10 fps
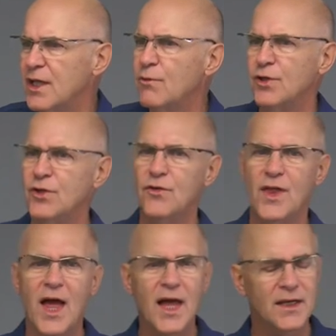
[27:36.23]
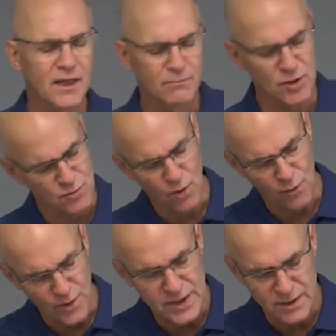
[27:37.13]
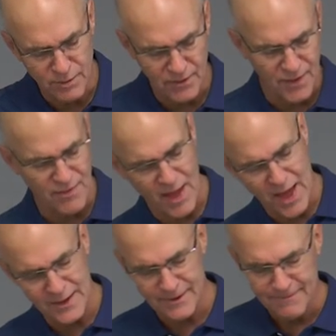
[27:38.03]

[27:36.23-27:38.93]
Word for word: He wouldn't do that. Much more reasonable than that.